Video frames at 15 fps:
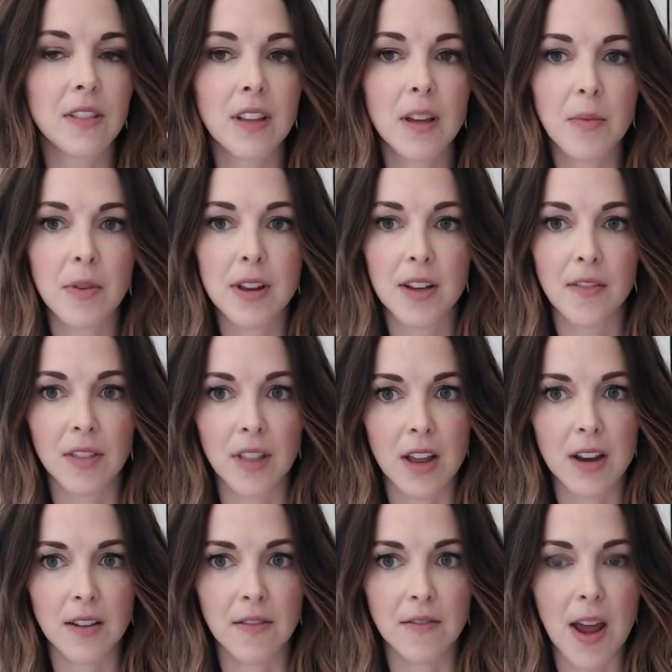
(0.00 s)
Liberty of
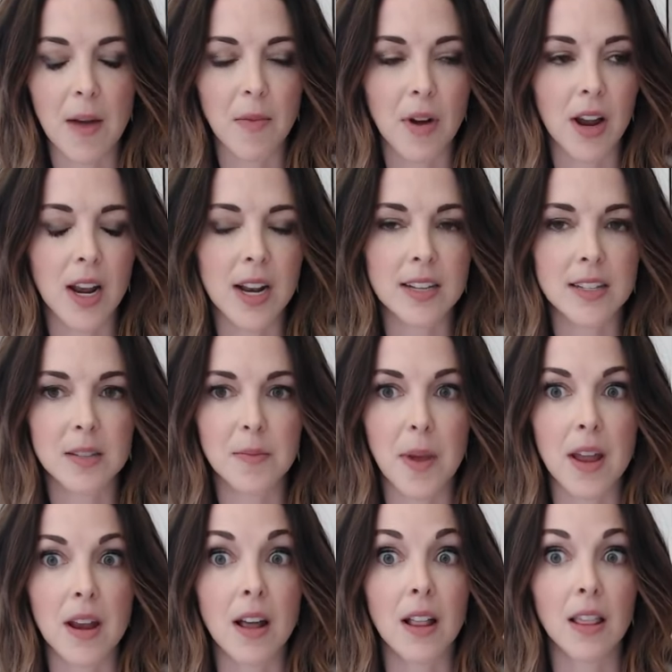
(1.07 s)
London fabric, and I
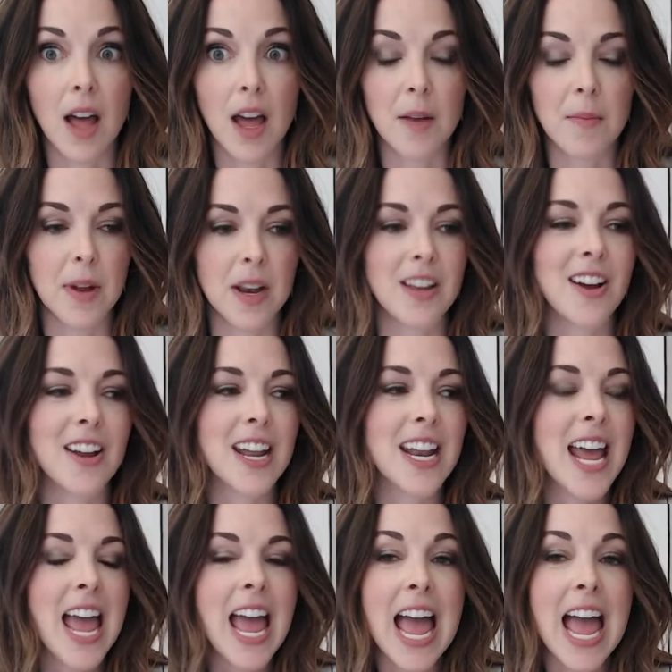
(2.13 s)
spent a lot of money on it.